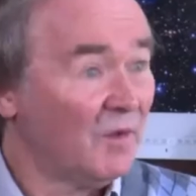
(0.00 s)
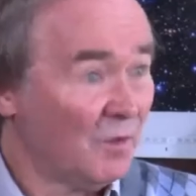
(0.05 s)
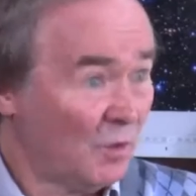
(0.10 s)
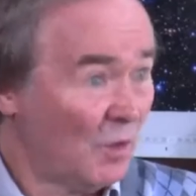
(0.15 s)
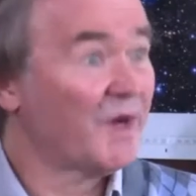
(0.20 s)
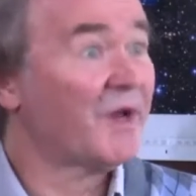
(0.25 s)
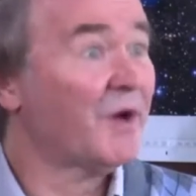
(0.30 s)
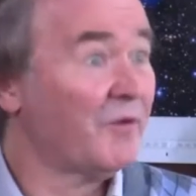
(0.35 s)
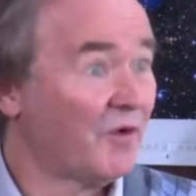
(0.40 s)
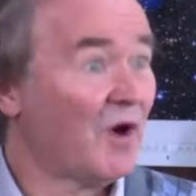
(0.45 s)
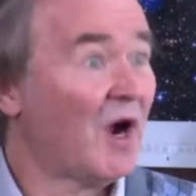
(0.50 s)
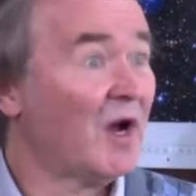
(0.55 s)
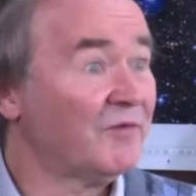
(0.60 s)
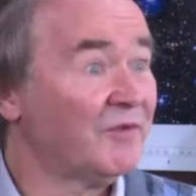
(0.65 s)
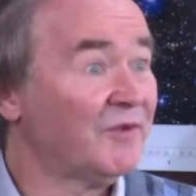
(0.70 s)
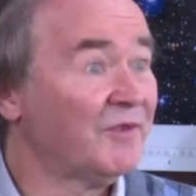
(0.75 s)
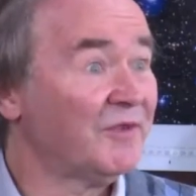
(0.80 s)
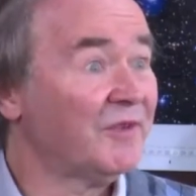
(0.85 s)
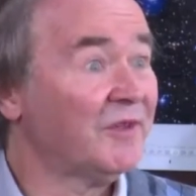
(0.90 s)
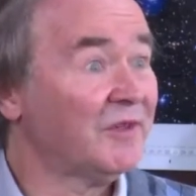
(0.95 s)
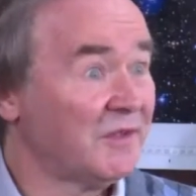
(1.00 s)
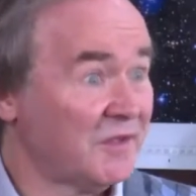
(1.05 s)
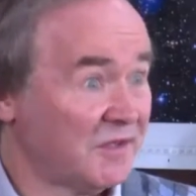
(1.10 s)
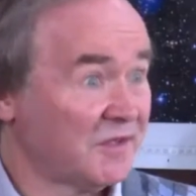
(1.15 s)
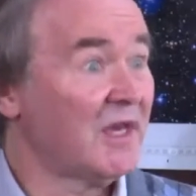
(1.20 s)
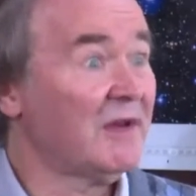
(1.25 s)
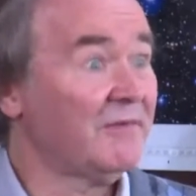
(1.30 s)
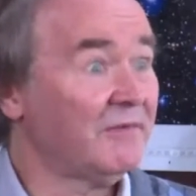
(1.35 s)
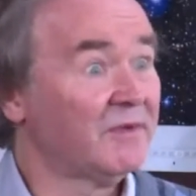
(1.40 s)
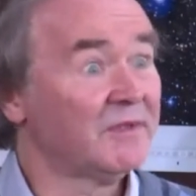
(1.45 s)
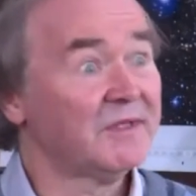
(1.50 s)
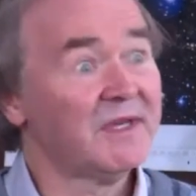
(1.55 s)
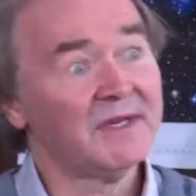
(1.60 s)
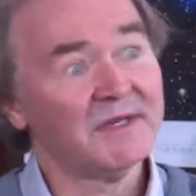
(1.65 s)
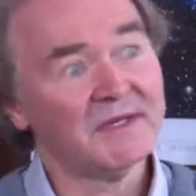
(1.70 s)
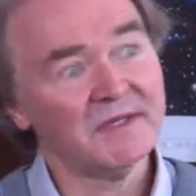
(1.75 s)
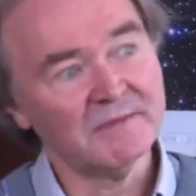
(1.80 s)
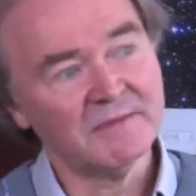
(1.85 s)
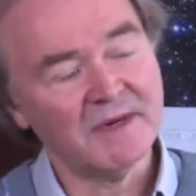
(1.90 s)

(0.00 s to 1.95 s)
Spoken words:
1 over 137, 10 to the